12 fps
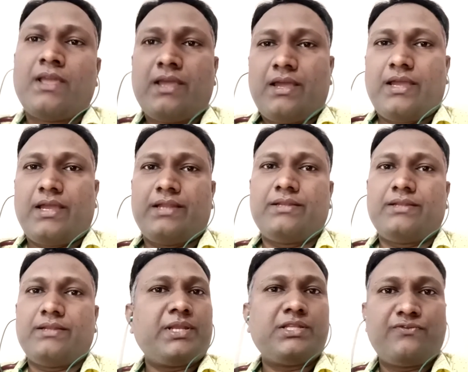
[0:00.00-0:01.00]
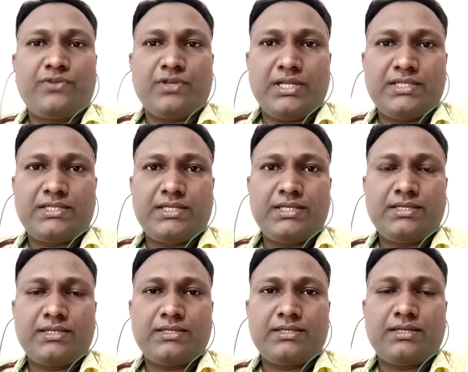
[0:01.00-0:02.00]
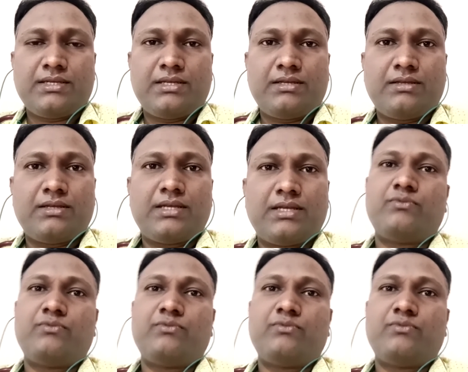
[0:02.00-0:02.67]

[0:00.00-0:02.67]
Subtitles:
And parents, if you're listening, I